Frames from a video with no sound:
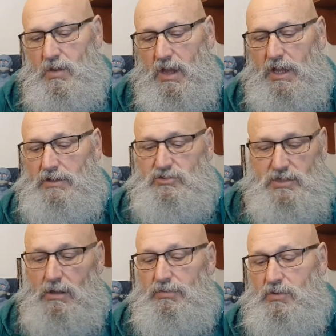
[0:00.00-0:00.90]
a
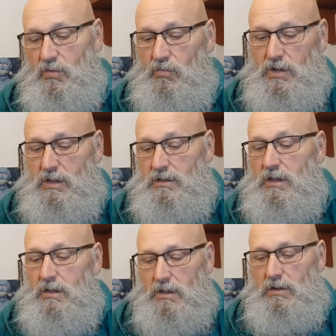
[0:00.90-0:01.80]
South
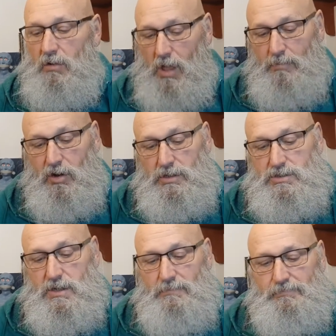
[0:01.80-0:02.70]
Korean conglomerate.